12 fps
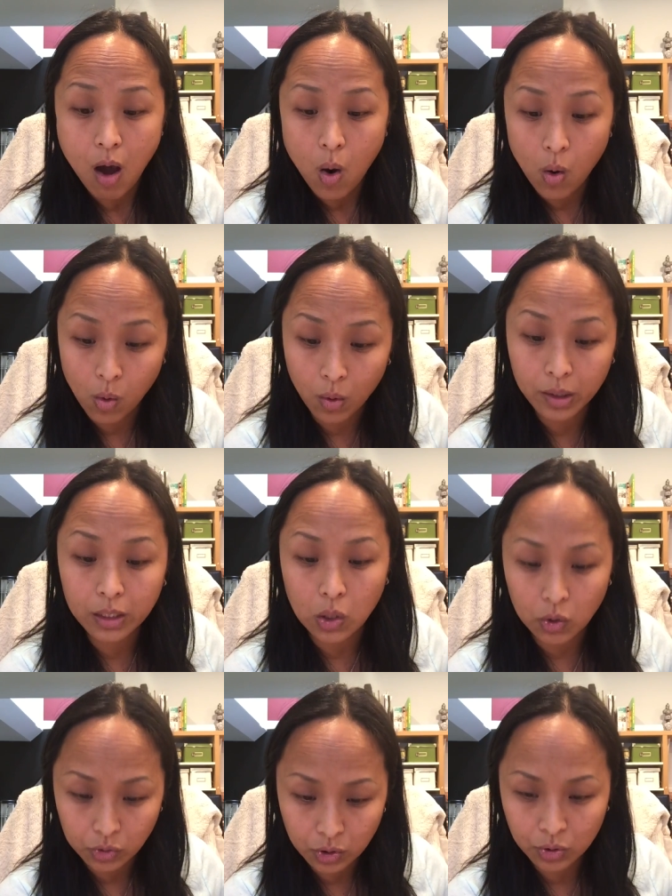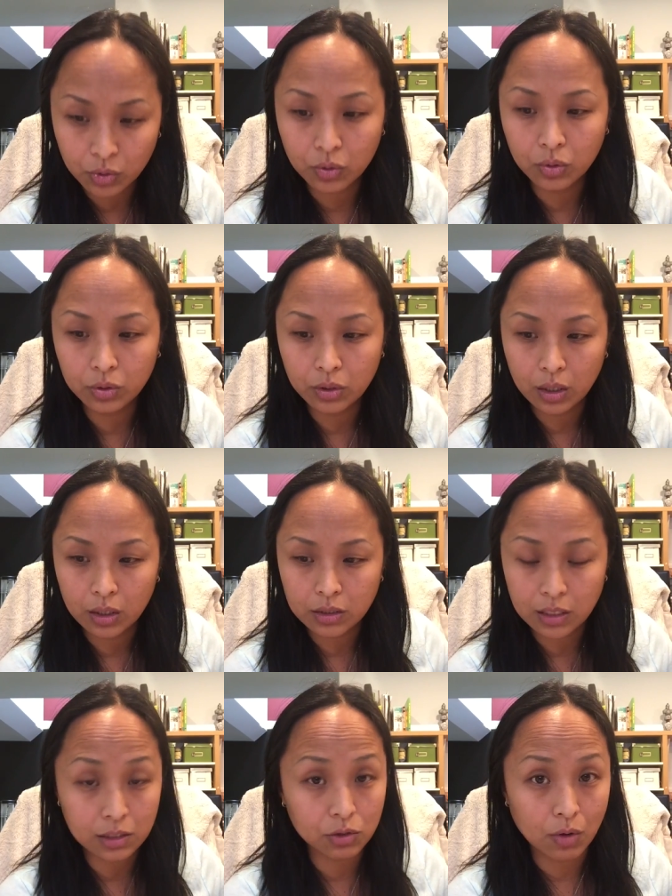or go to
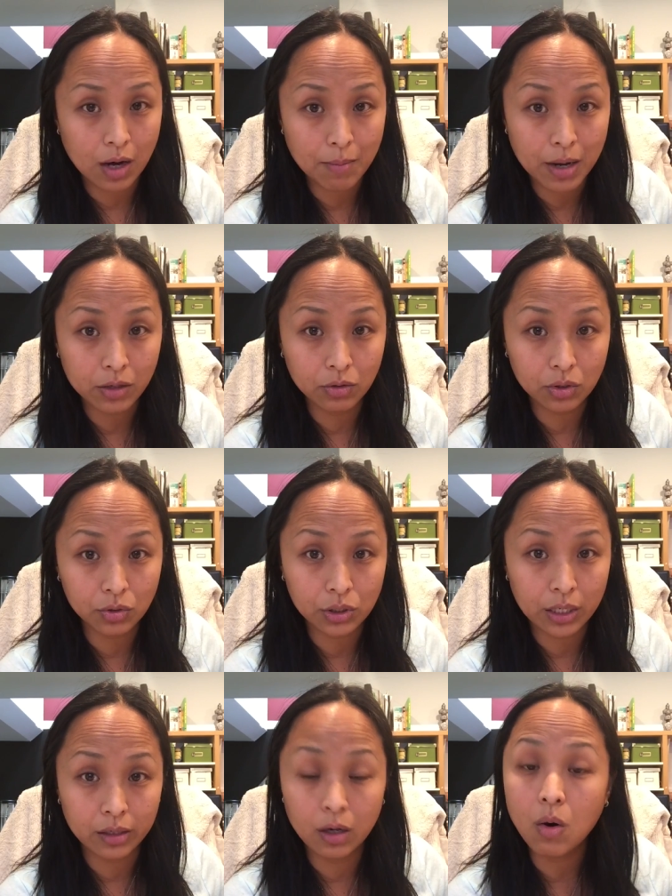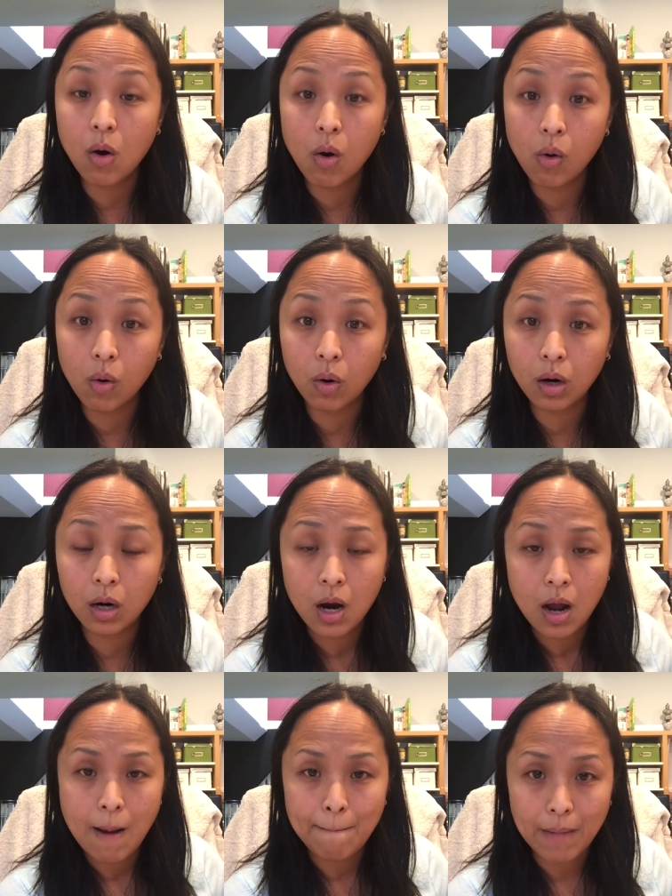subscribe my YouTube channel or
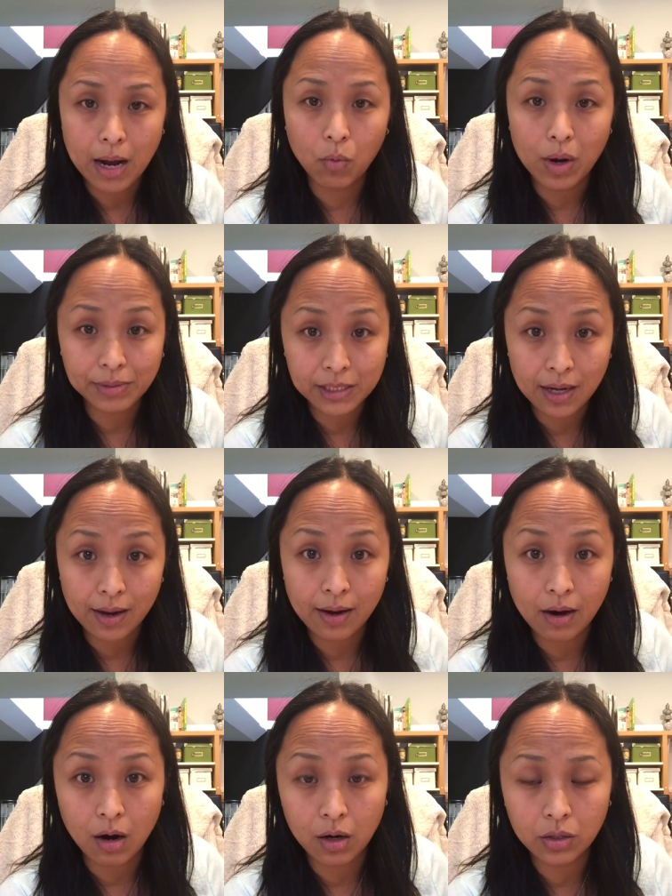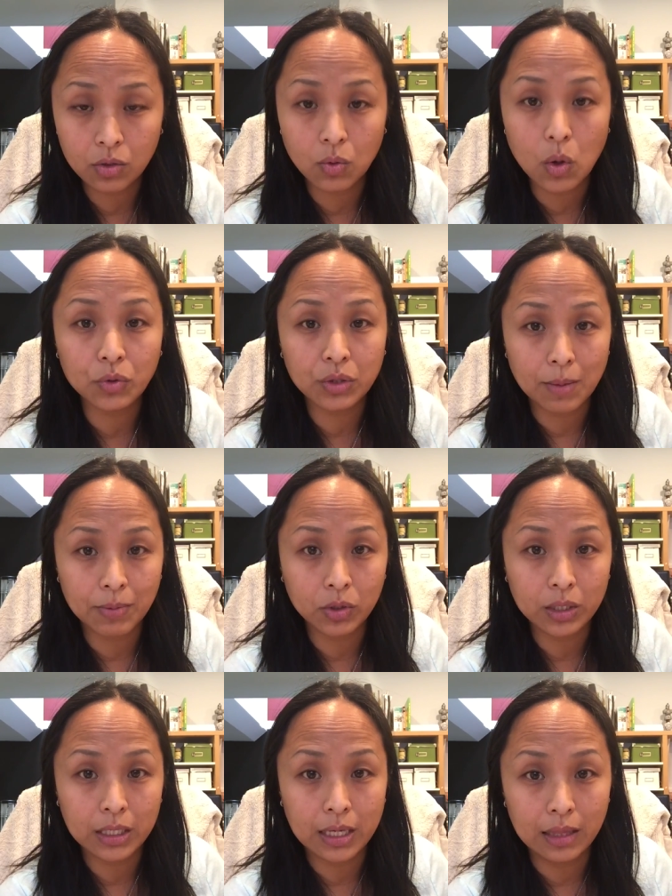my website
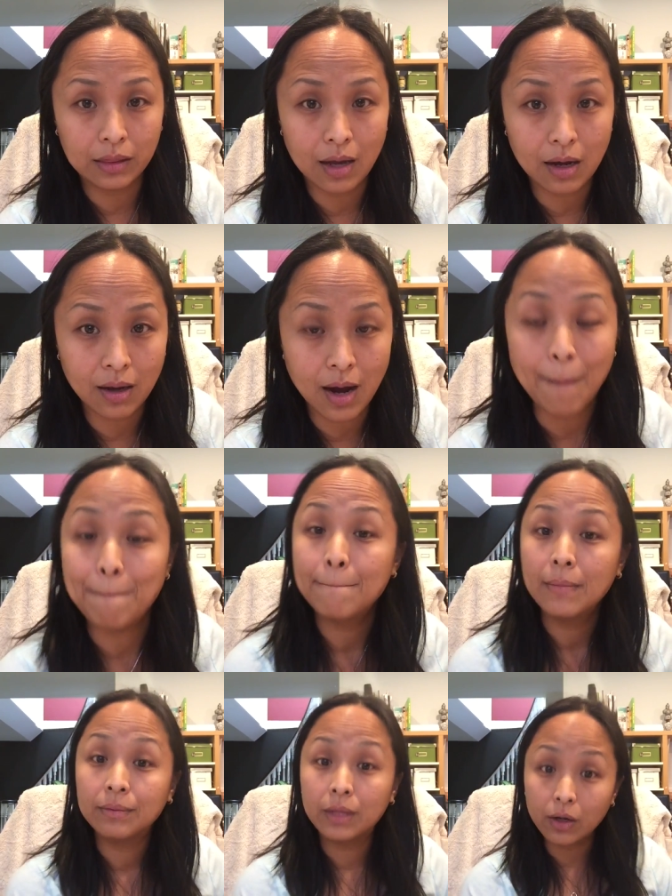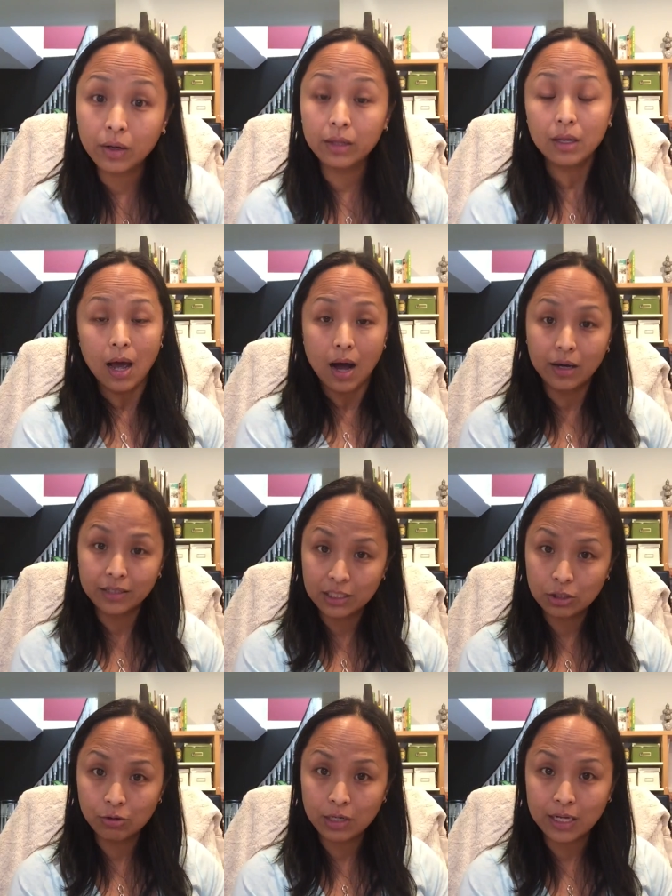ruowen.com. Till then, I'll
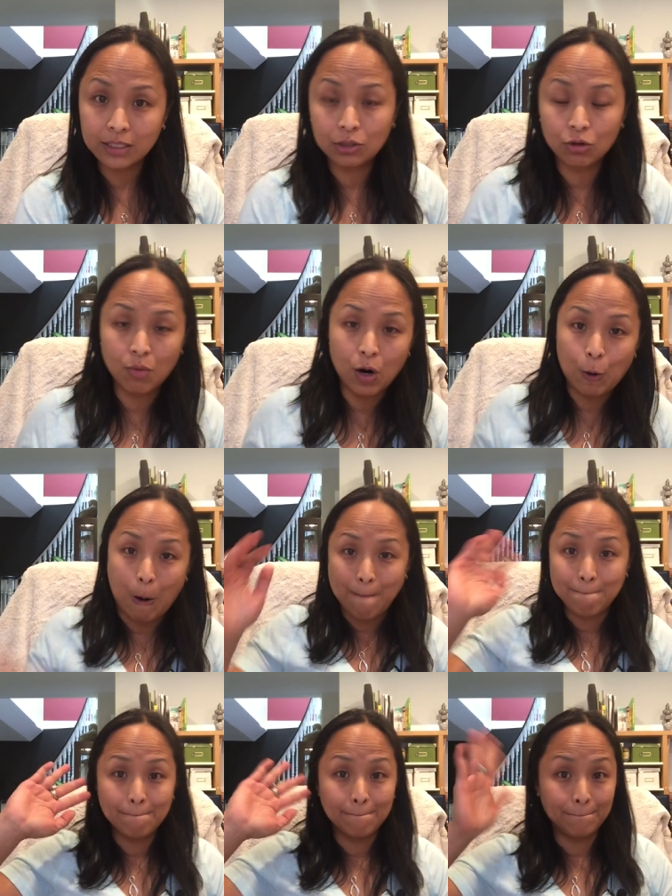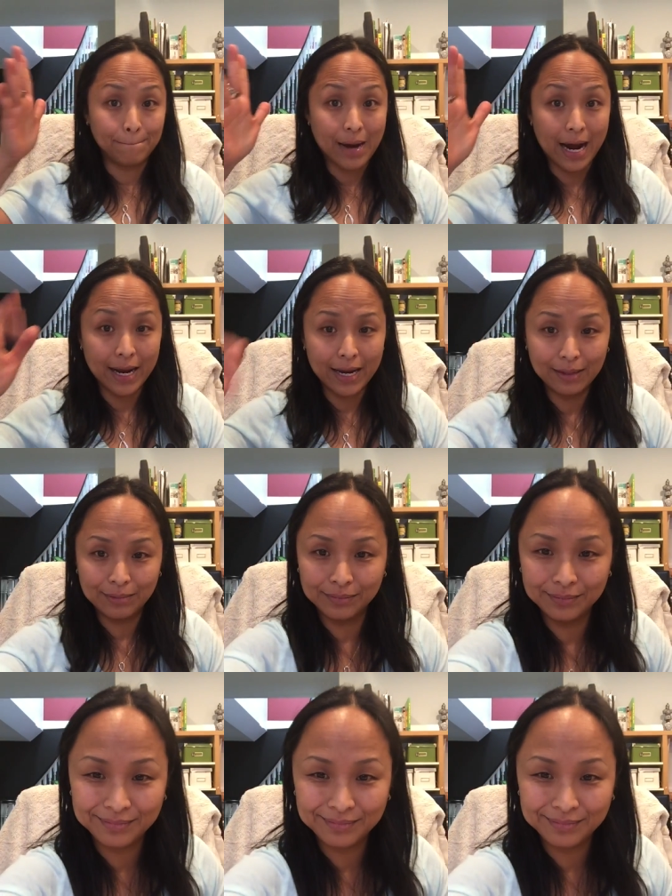see you guys tomorrow. Bye!